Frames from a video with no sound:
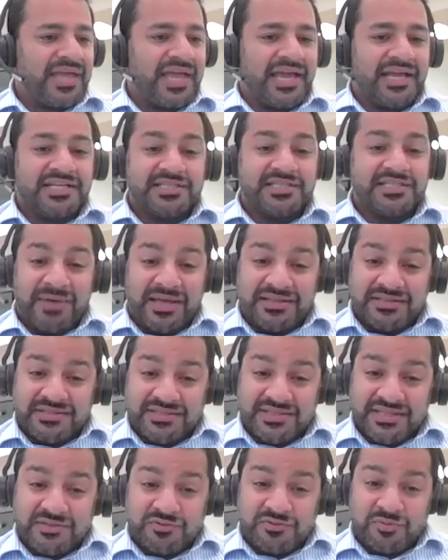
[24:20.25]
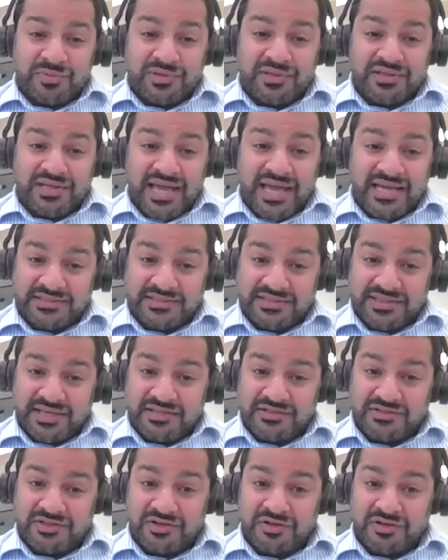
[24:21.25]
Expenses will be the next
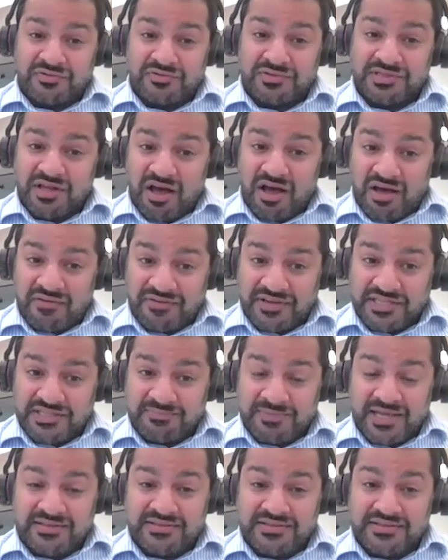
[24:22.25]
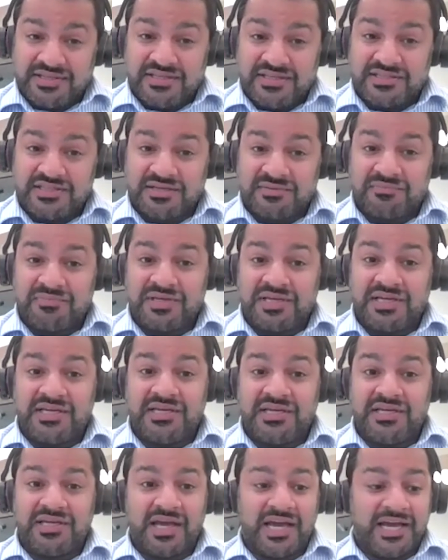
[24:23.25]
thing. So staff expenses can
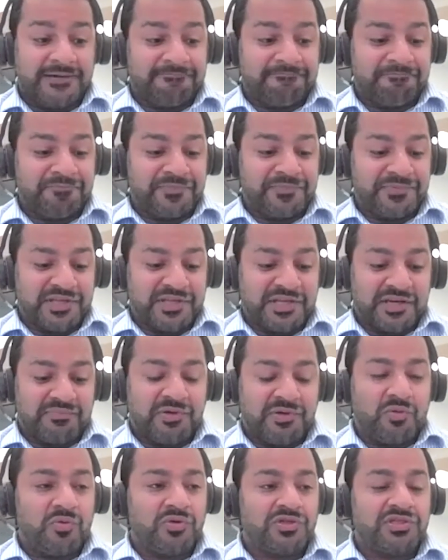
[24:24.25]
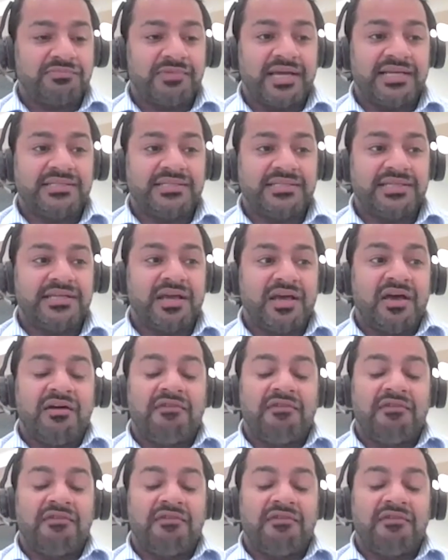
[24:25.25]
be automated.